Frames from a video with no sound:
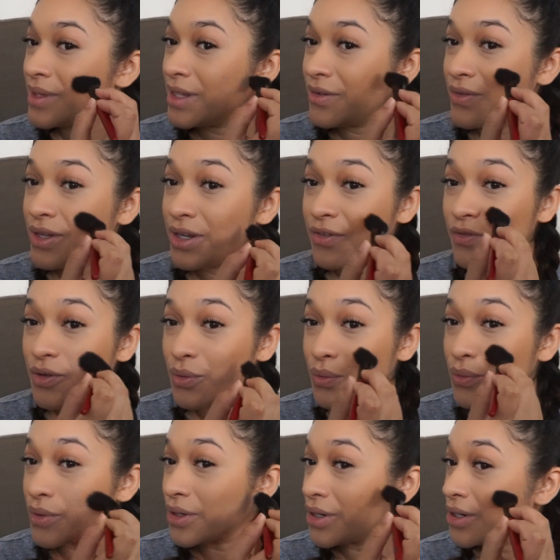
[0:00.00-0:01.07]
Even if you
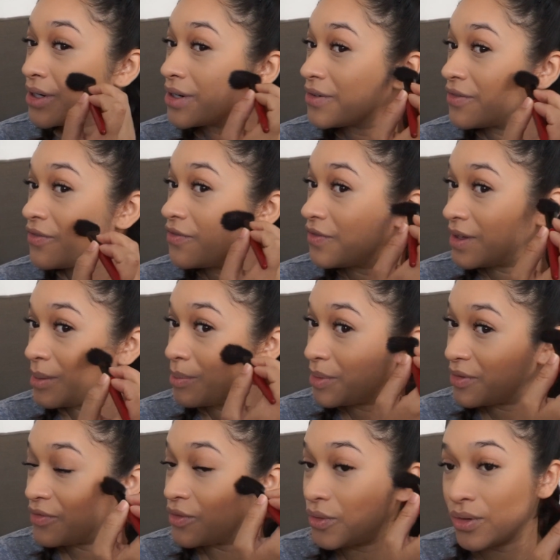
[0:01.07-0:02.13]
were fit
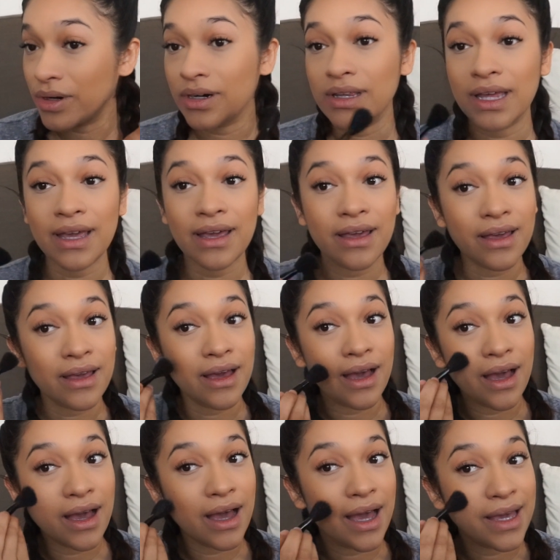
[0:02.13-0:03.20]
before, like,
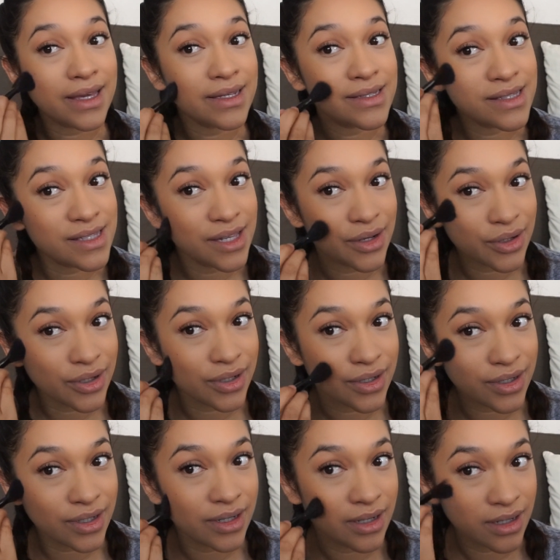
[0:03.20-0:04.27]
I
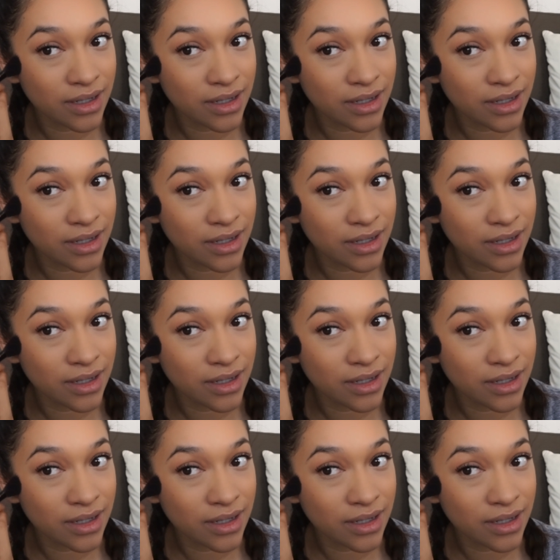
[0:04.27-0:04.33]
considered